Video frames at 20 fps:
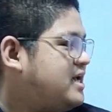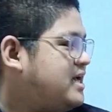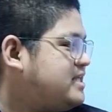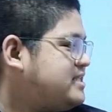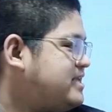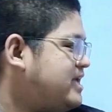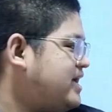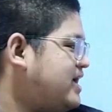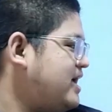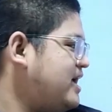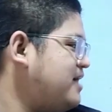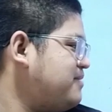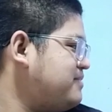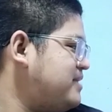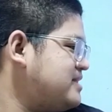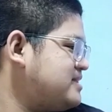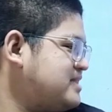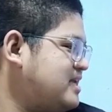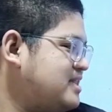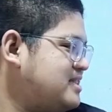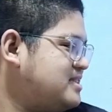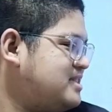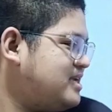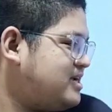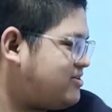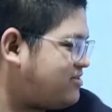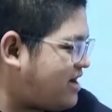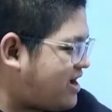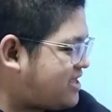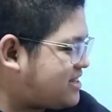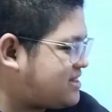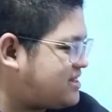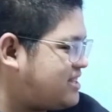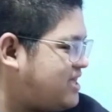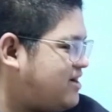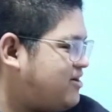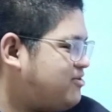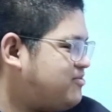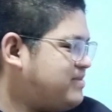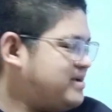And yeah, I'm attending right
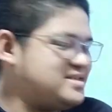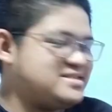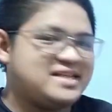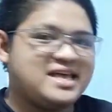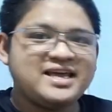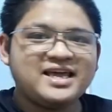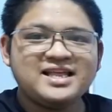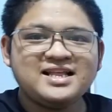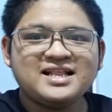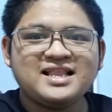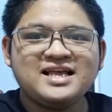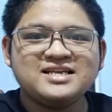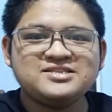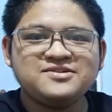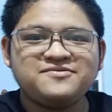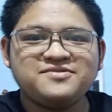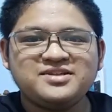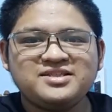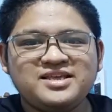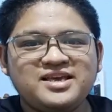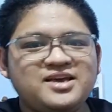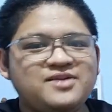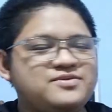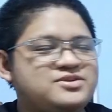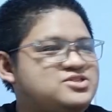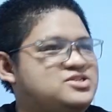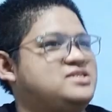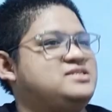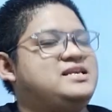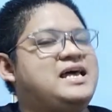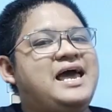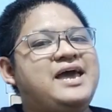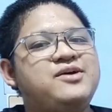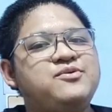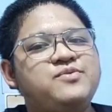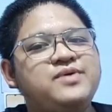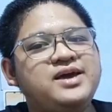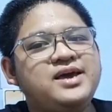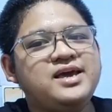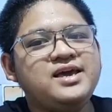now my second class of the day which is
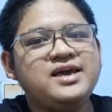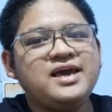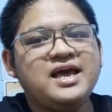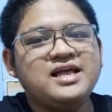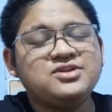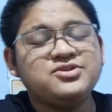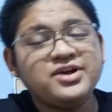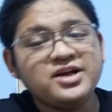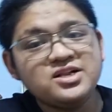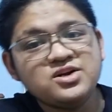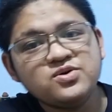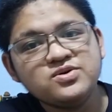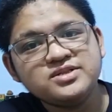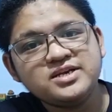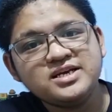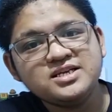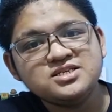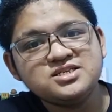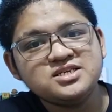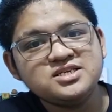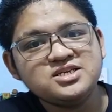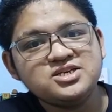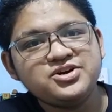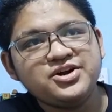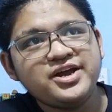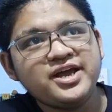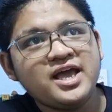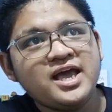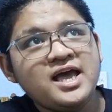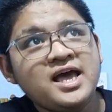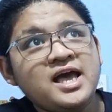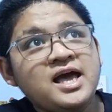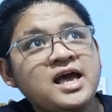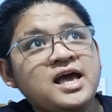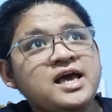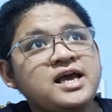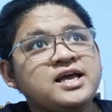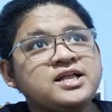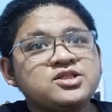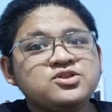Highway and Railroad Engineering.
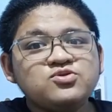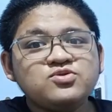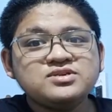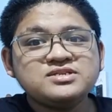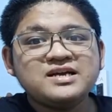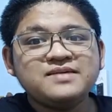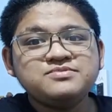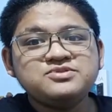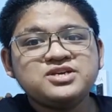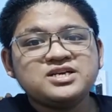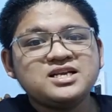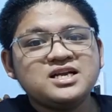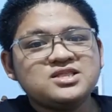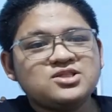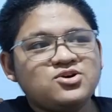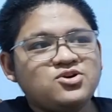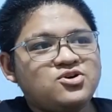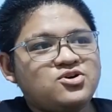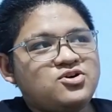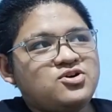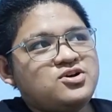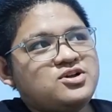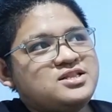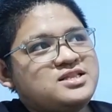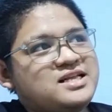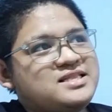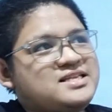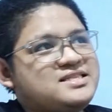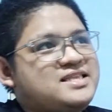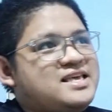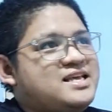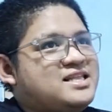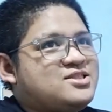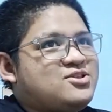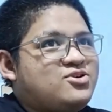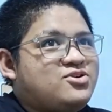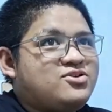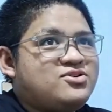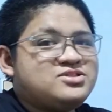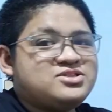Yung subject na to, natitake
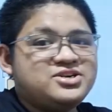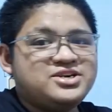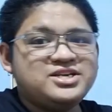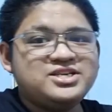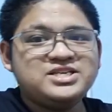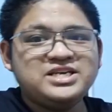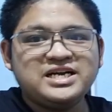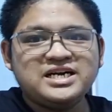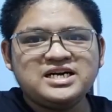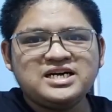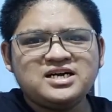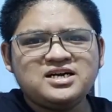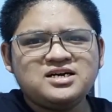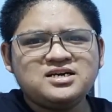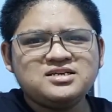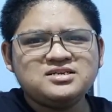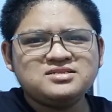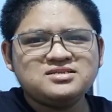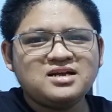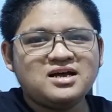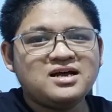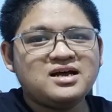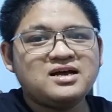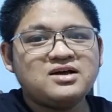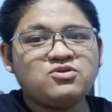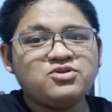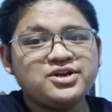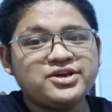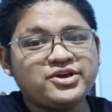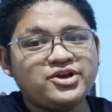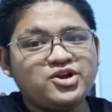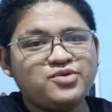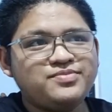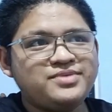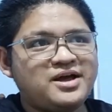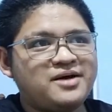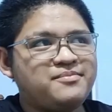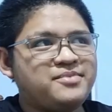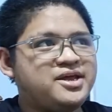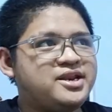to, third year, sa curriculum
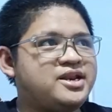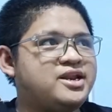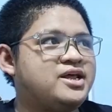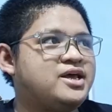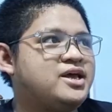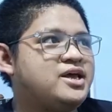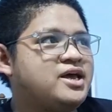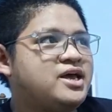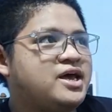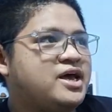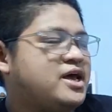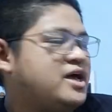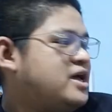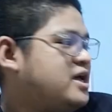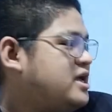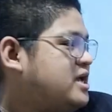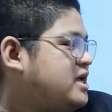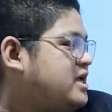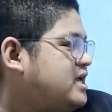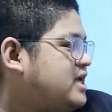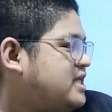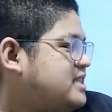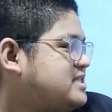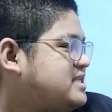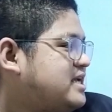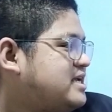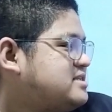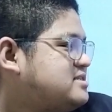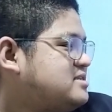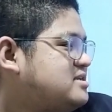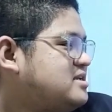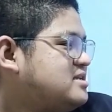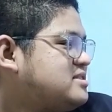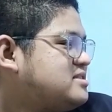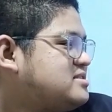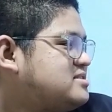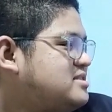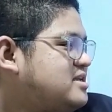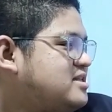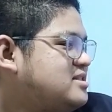namin. And yes, it
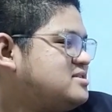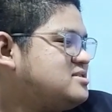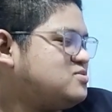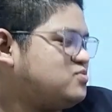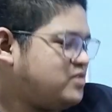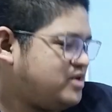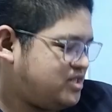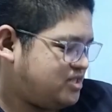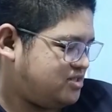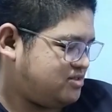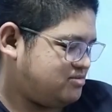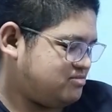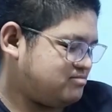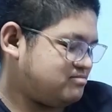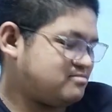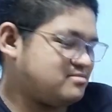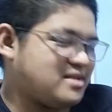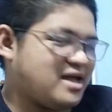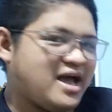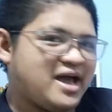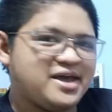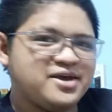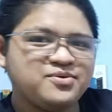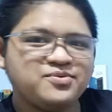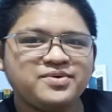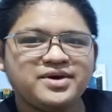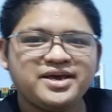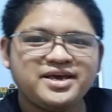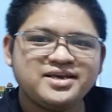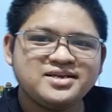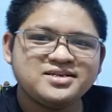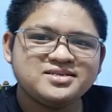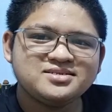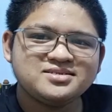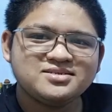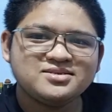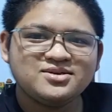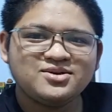deals with highways,